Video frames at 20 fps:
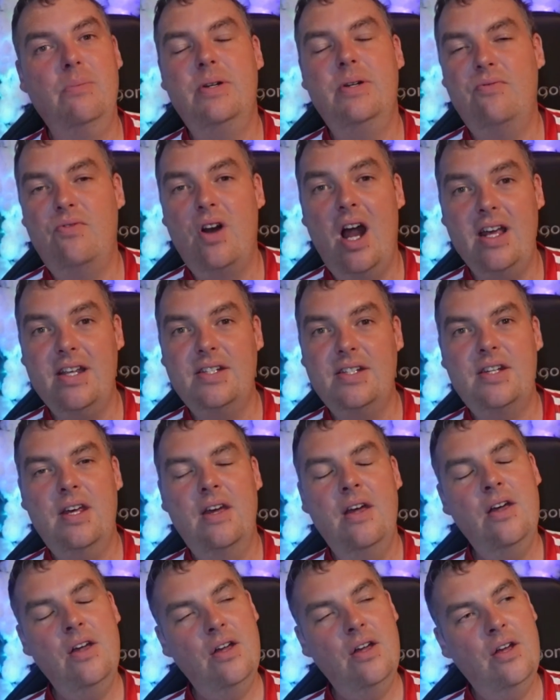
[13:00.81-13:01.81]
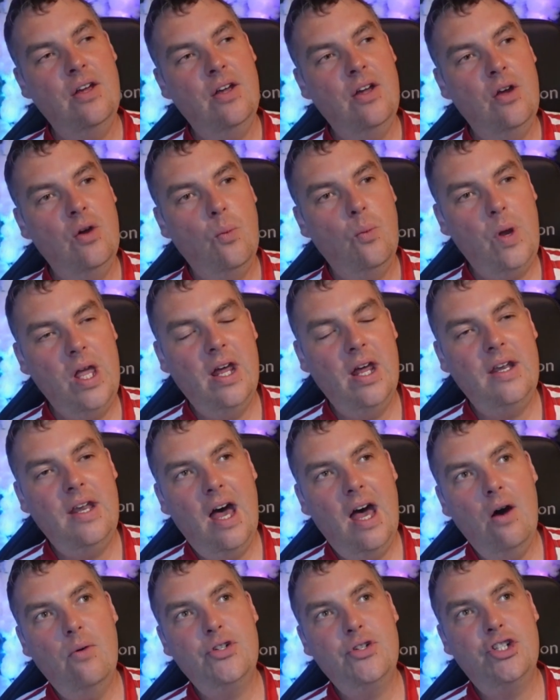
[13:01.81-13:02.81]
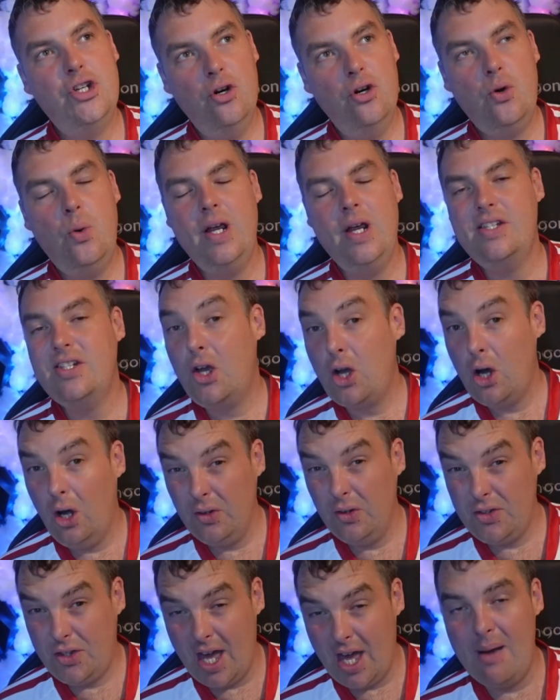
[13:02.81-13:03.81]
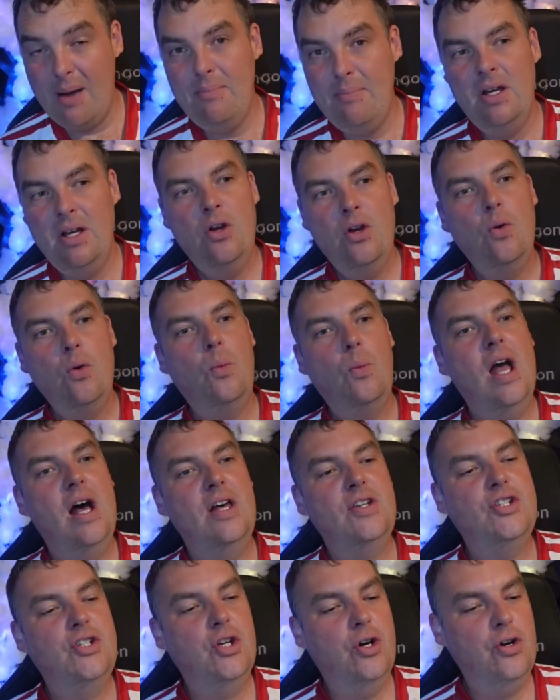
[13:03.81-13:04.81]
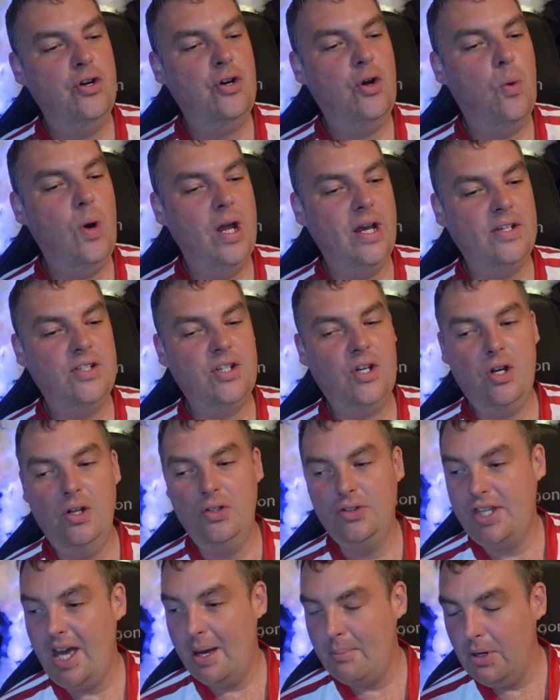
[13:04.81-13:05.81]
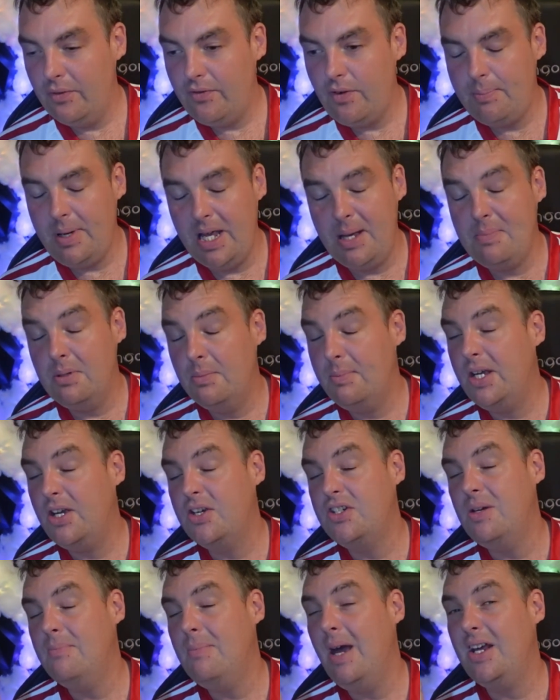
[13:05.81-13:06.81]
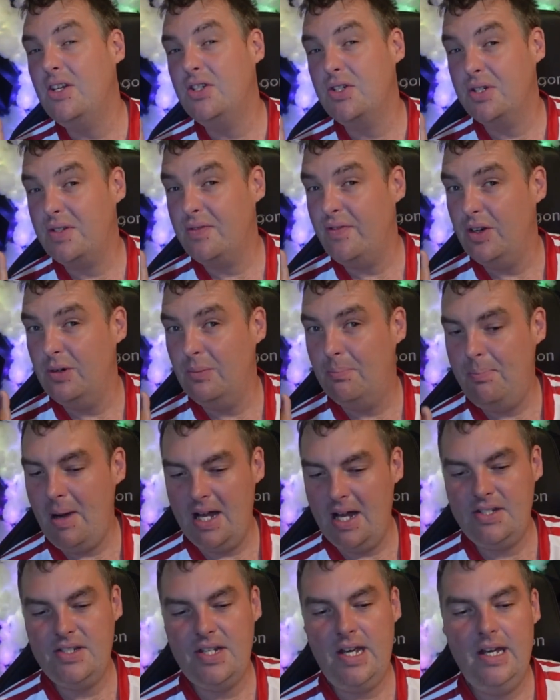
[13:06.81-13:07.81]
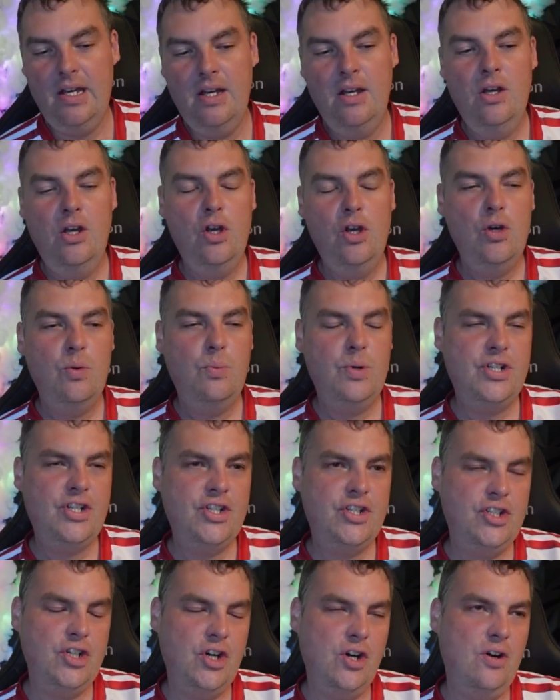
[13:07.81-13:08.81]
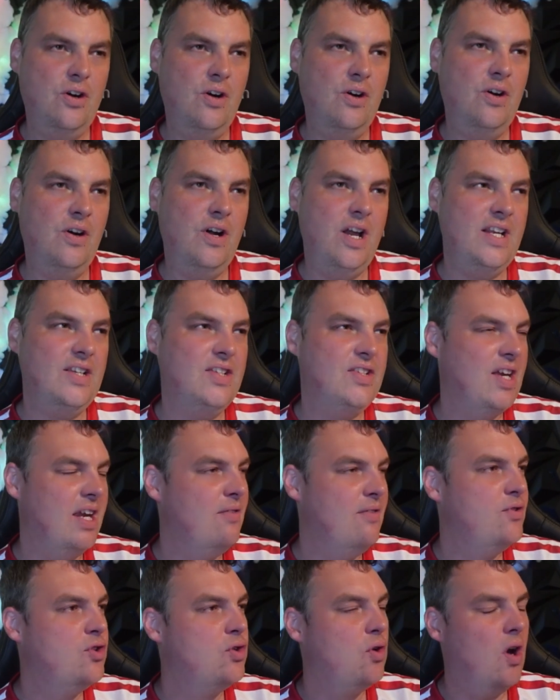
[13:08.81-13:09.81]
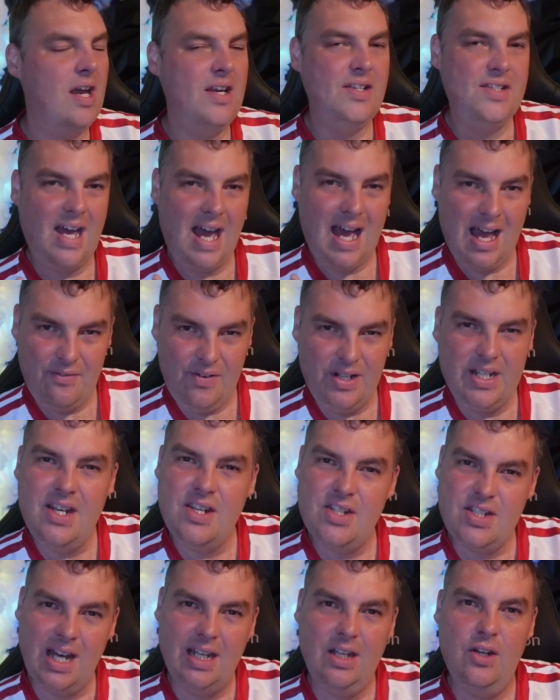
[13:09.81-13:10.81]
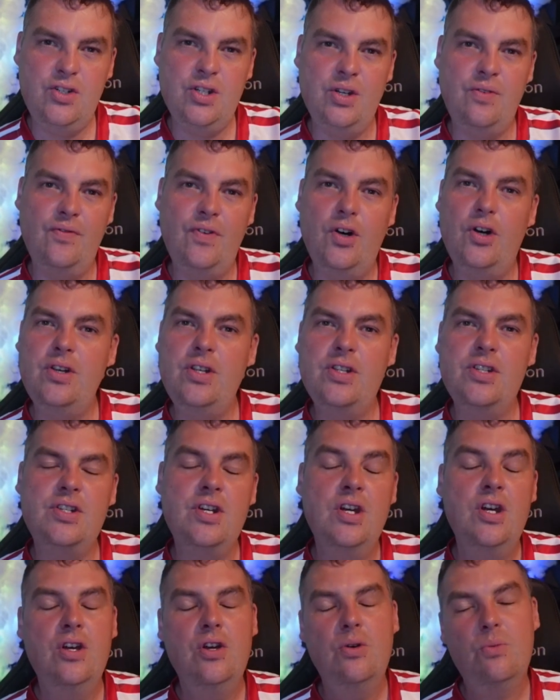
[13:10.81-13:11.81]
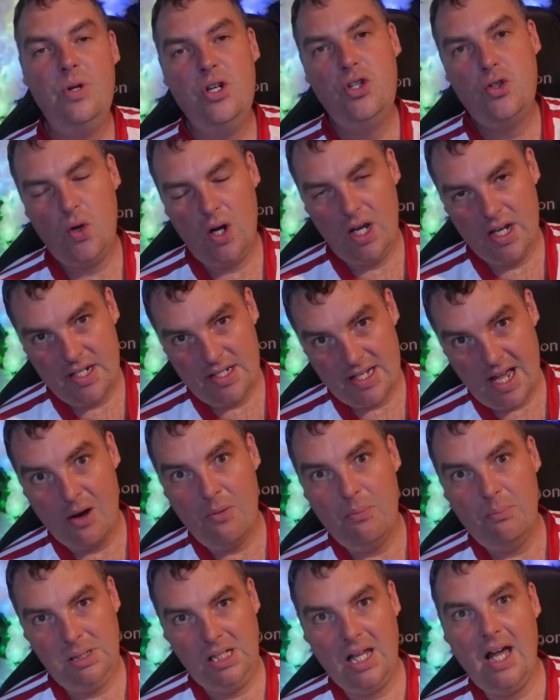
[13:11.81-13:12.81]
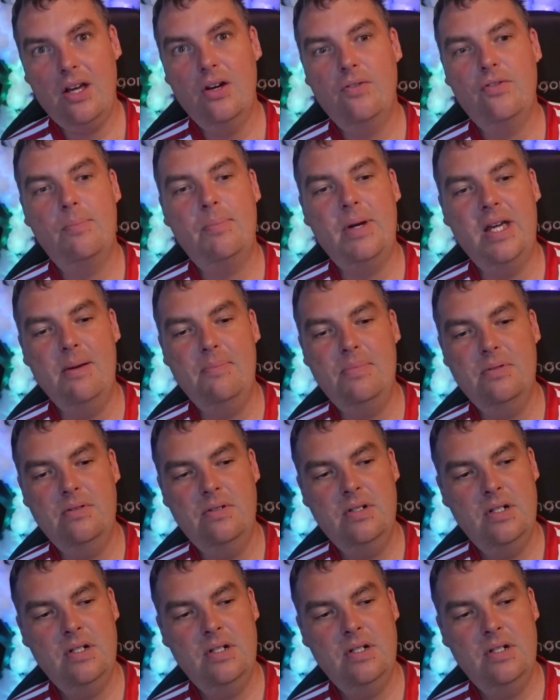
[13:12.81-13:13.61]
race. We are now so quick to condemn. We are so quick to condemn other people because it makes us feel better. We're so, instead of trying to have an intelligent voice, we try and downplay other people.